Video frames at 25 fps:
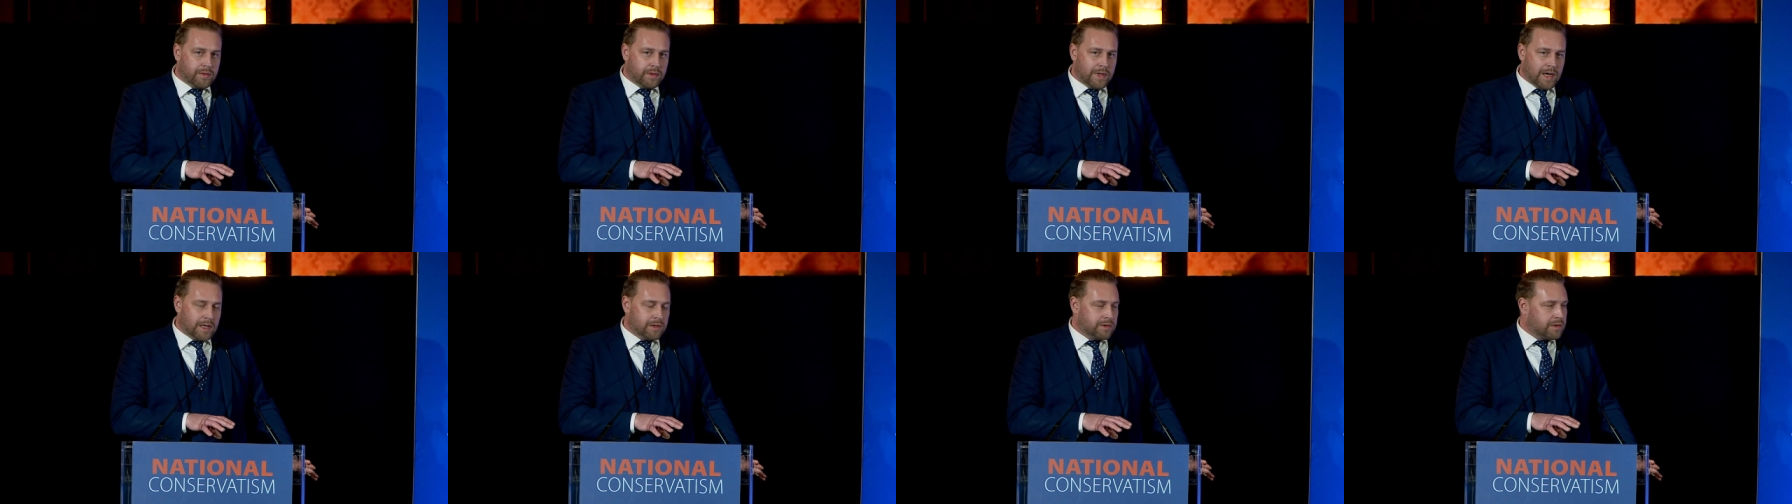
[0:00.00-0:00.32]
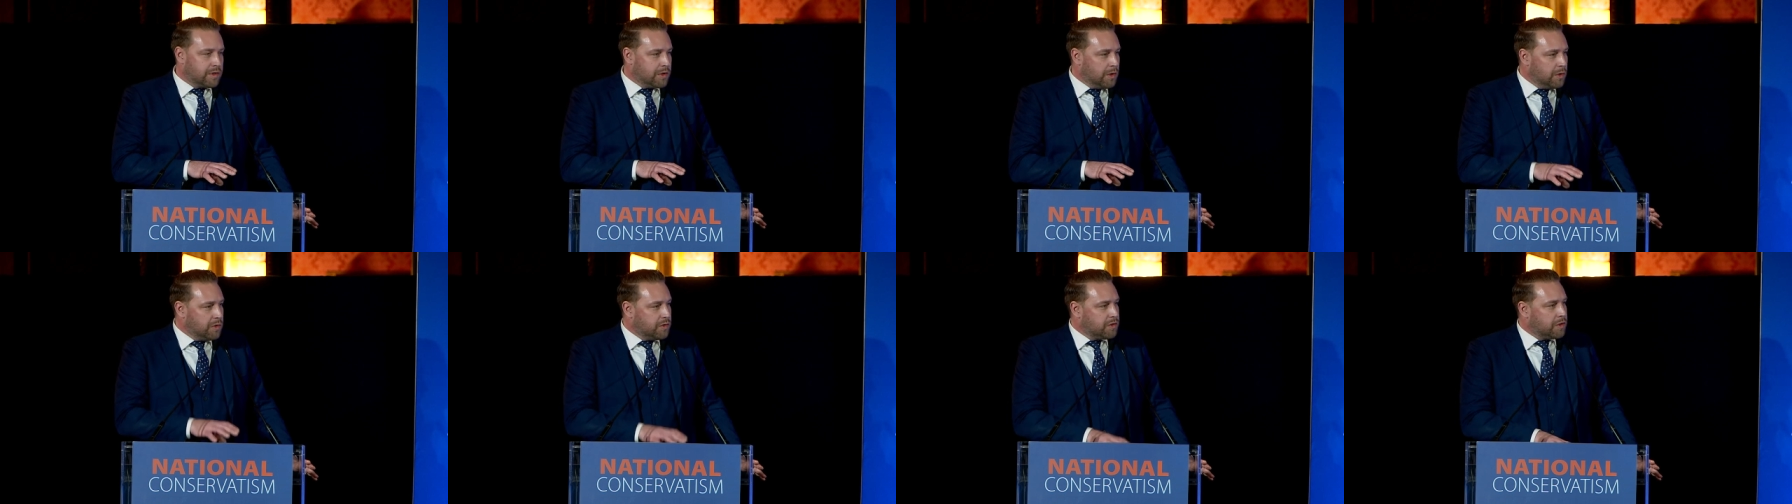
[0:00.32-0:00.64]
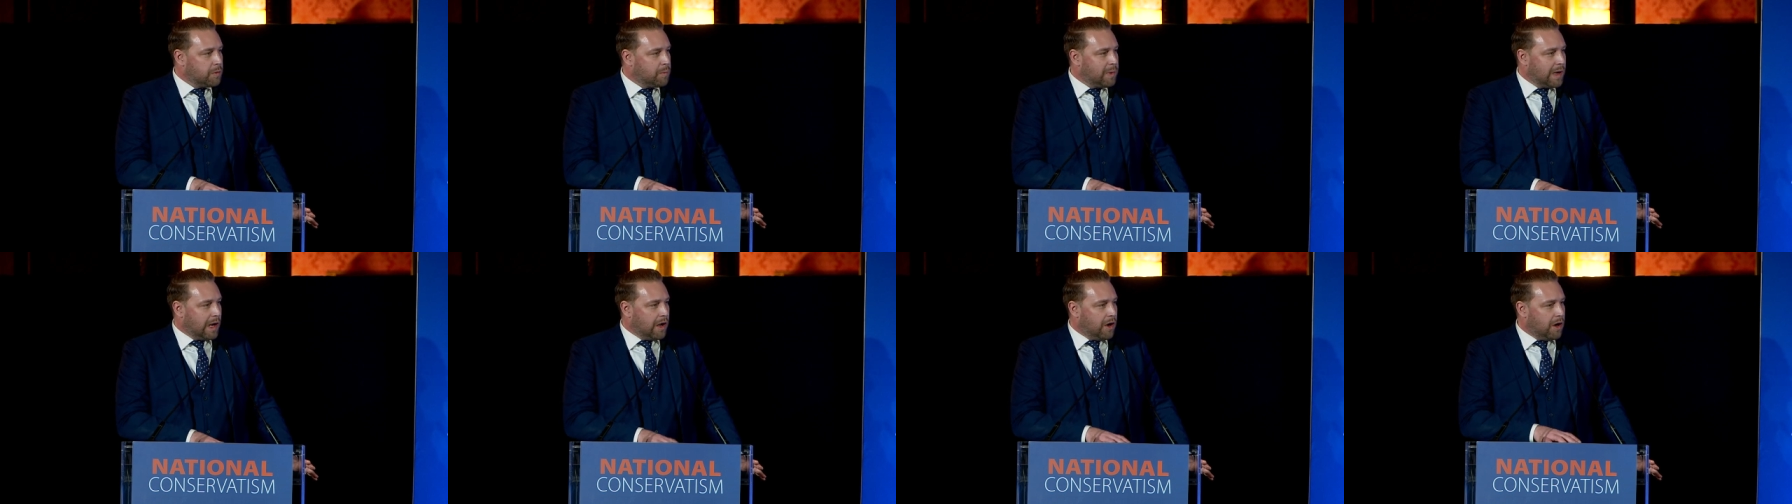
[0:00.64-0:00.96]
that
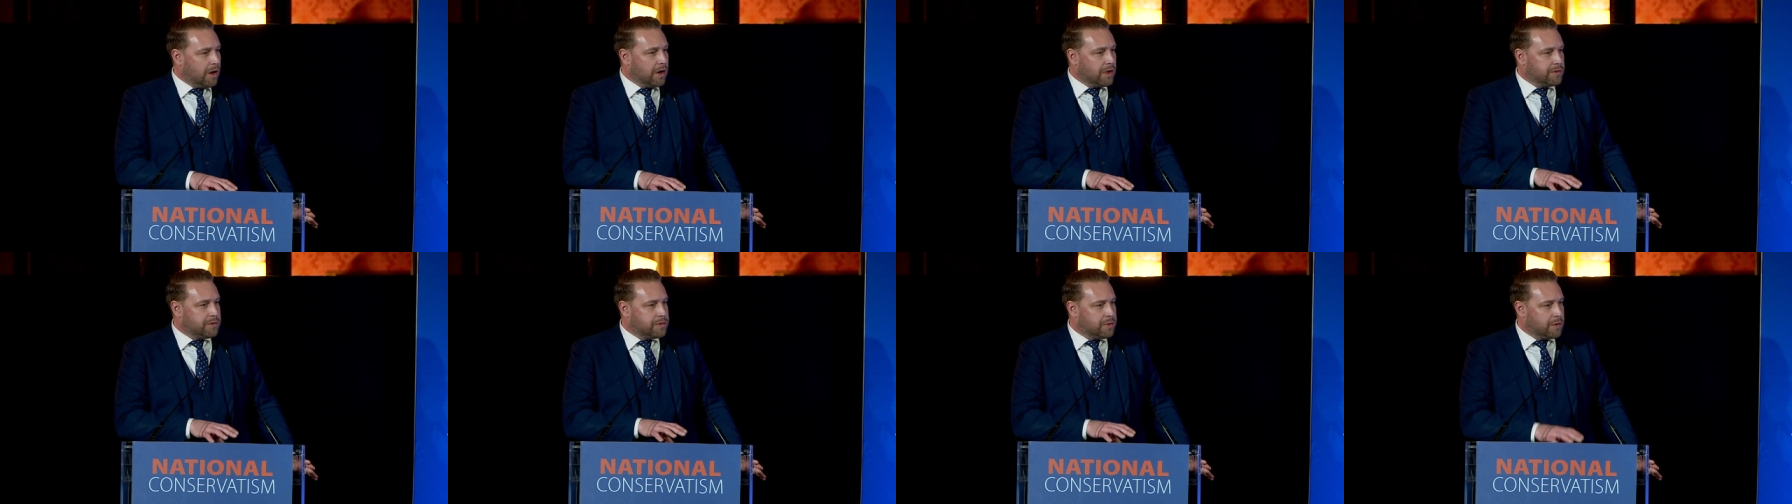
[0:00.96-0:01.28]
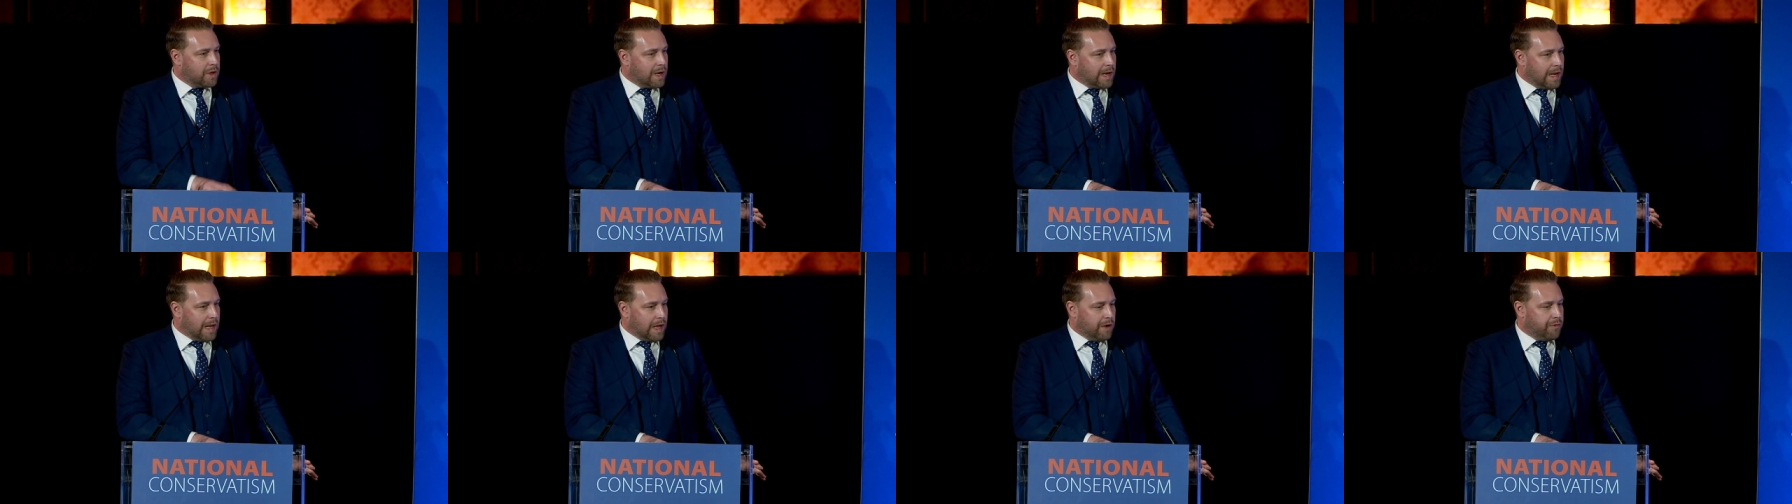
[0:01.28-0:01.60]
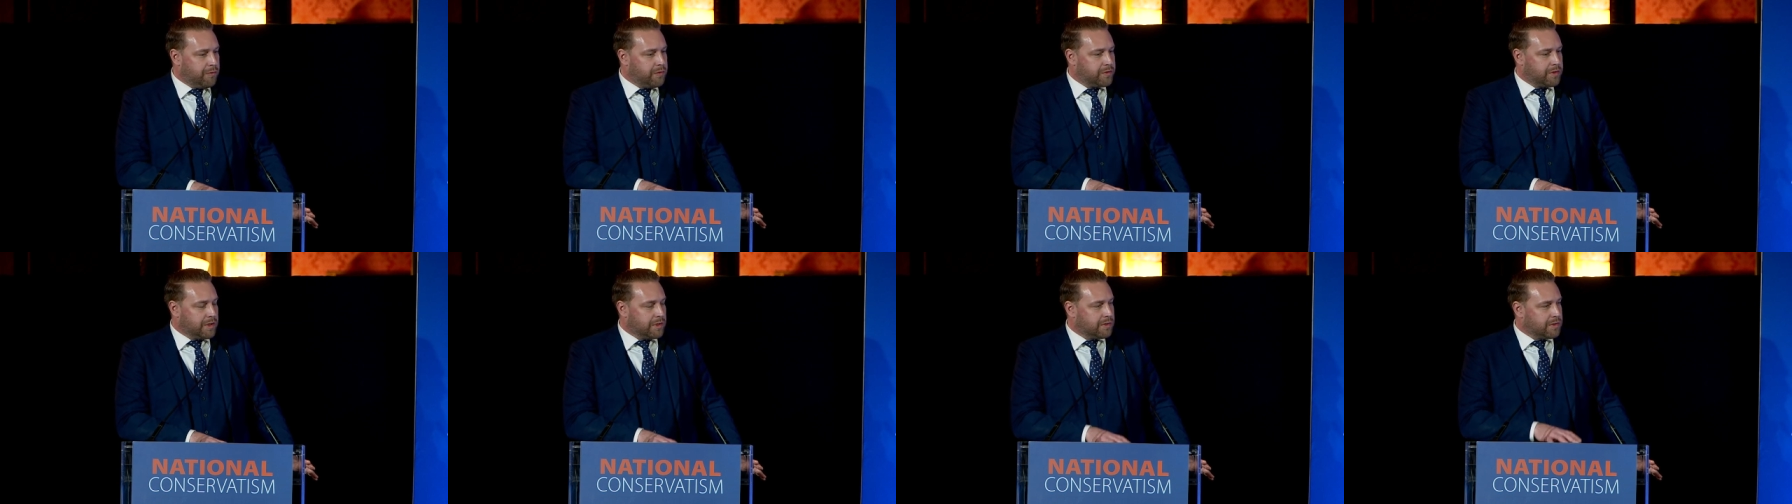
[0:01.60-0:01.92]
used to belong to the
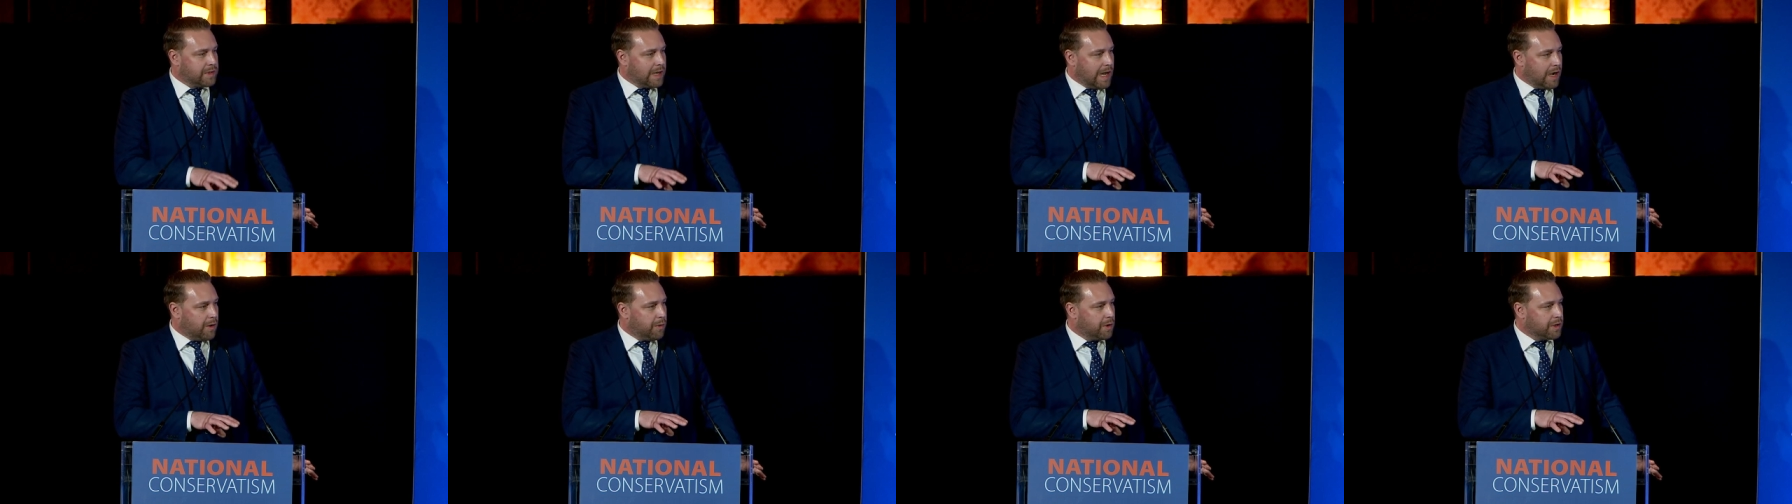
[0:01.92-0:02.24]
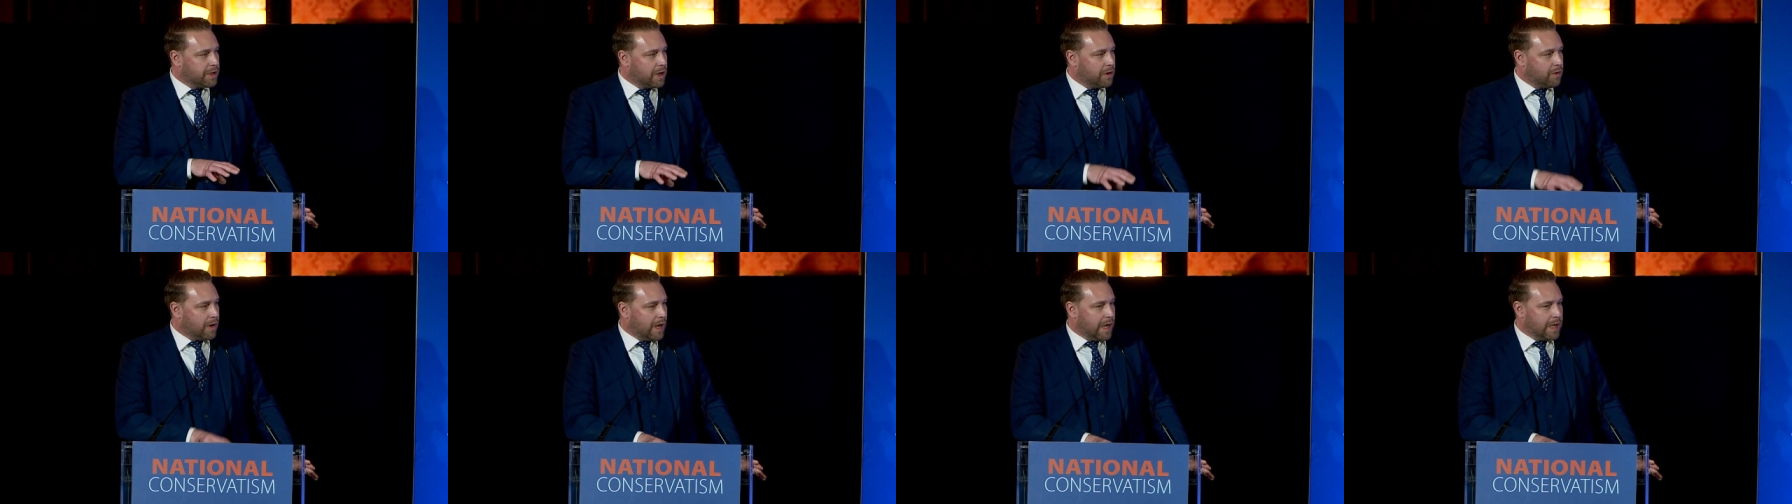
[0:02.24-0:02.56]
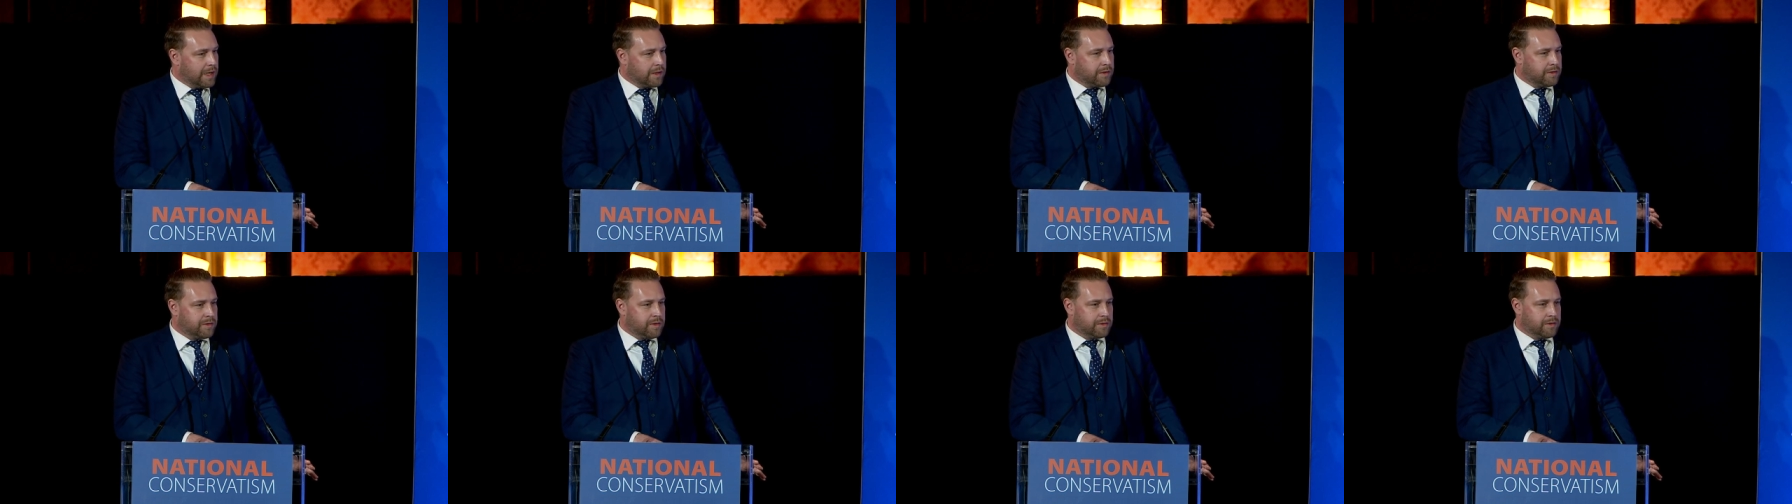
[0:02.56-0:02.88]
left is now on the
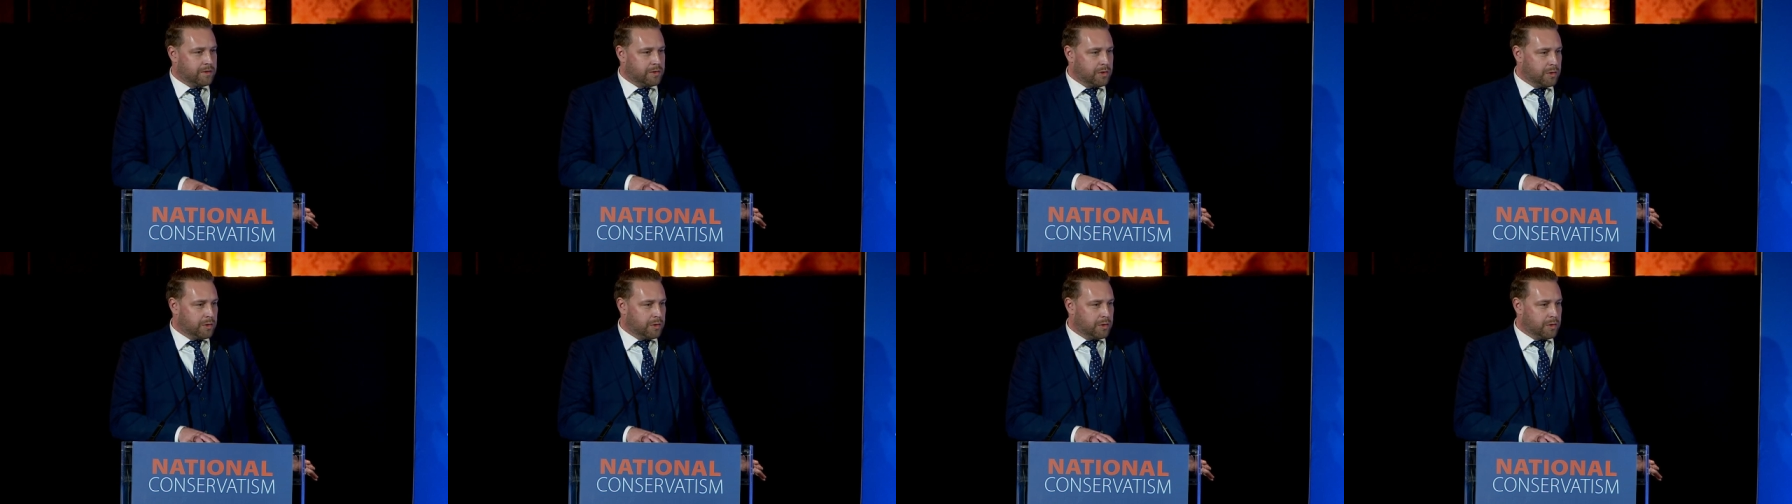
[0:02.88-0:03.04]
right.